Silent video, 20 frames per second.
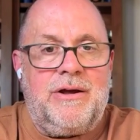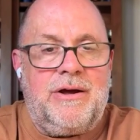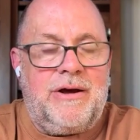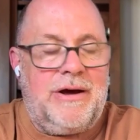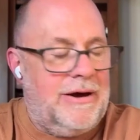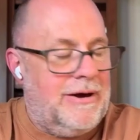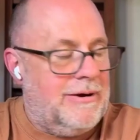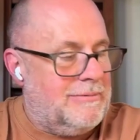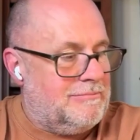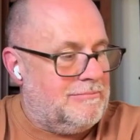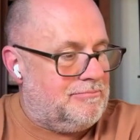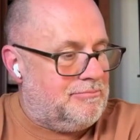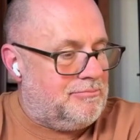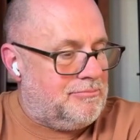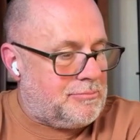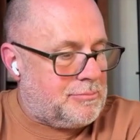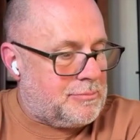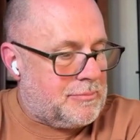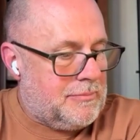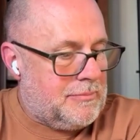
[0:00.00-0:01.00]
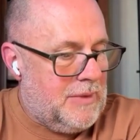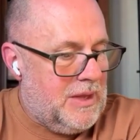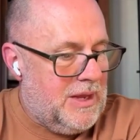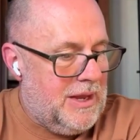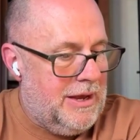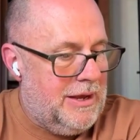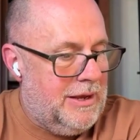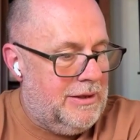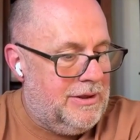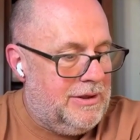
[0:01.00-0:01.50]

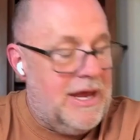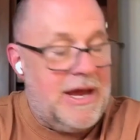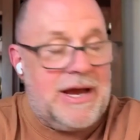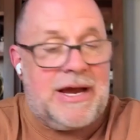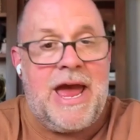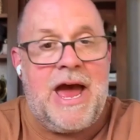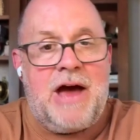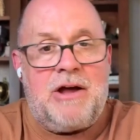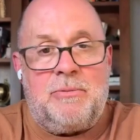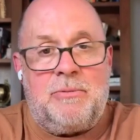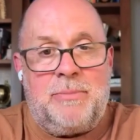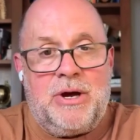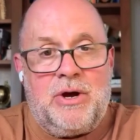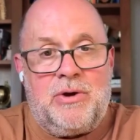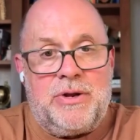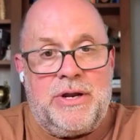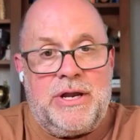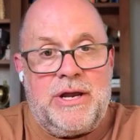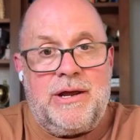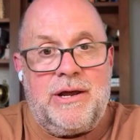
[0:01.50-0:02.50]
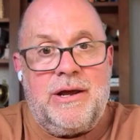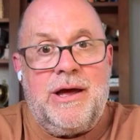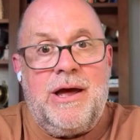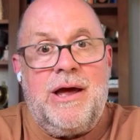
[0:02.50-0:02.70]
the accountability.